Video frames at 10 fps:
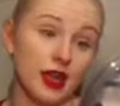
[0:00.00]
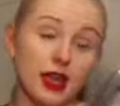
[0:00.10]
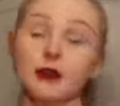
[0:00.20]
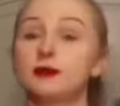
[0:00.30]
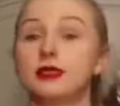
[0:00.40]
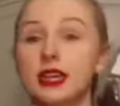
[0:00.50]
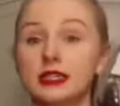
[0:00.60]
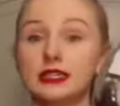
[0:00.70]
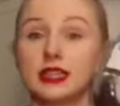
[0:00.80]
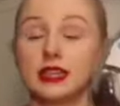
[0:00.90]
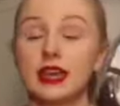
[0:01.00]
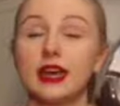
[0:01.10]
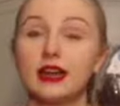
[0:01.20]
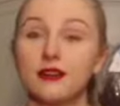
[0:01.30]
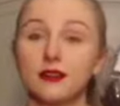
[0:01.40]
and I'm sad to say
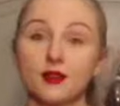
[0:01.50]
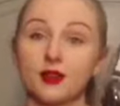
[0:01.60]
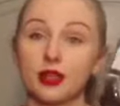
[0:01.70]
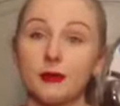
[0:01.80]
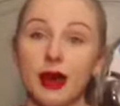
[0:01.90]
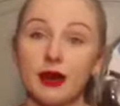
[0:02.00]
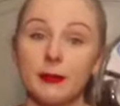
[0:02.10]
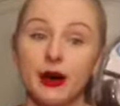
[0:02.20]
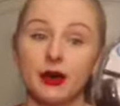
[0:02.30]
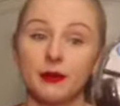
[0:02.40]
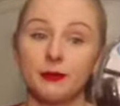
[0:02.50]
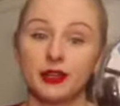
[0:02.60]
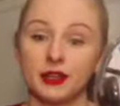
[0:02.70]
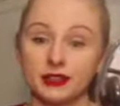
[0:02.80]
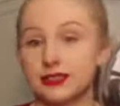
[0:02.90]
that and I feel really bad about it
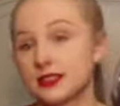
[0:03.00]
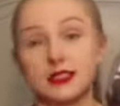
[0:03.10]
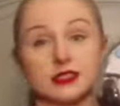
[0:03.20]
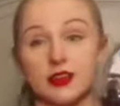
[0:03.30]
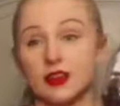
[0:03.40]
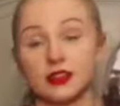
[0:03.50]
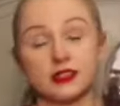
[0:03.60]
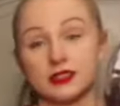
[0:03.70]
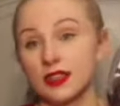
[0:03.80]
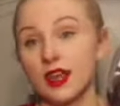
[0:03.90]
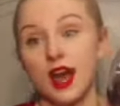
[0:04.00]
but it's it's honest